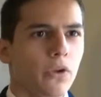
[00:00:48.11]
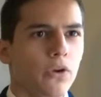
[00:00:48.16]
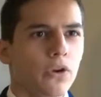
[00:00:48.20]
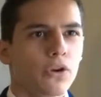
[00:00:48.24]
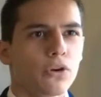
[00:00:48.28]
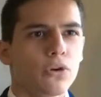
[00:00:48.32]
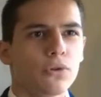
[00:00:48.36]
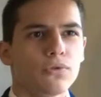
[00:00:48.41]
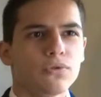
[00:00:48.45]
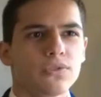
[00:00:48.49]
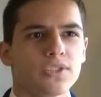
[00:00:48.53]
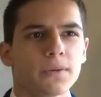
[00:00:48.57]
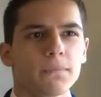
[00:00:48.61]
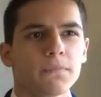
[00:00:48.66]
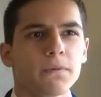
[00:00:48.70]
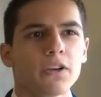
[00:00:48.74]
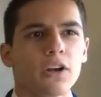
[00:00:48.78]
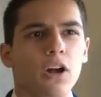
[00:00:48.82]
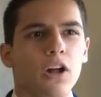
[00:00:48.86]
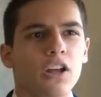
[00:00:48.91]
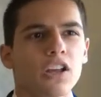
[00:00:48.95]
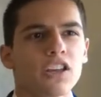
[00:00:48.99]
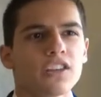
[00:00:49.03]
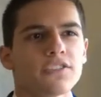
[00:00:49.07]
who,
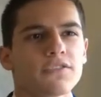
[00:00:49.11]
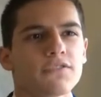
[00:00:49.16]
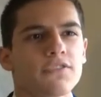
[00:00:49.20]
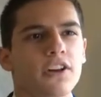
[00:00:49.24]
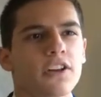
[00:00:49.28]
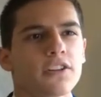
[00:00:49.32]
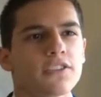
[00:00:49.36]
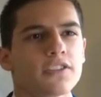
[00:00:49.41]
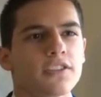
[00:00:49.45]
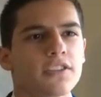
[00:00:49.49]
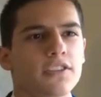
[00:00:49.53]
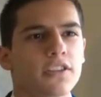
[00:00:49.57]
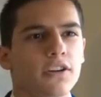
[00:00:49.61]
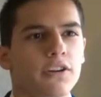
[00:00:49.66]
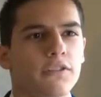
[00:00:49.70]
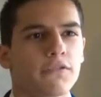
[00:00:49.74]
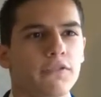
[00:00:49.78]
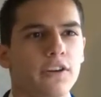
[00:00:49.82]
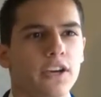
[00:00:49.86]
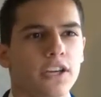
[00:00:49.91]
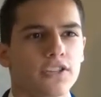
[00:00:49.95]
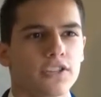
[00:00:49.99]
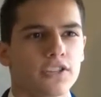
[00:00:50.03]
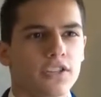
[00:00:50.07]
dipping all his faults in their
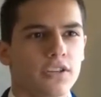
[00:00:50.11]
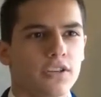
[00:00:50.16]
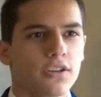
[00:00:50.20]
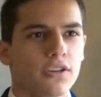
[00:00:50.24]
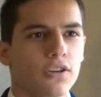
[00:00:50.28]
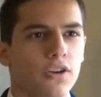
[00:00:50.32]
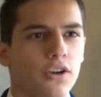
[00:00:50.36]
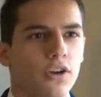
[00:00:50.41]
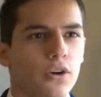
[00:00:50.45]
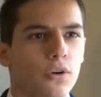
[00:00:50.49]
affection,